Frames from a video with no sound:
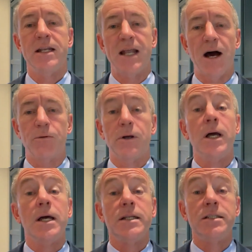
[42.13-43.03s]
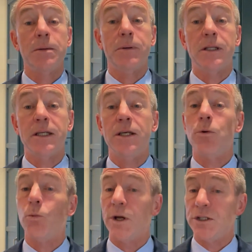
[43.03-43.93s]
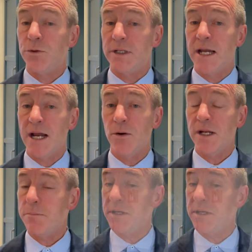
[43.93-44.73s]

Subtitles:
Now, typically when you inherit a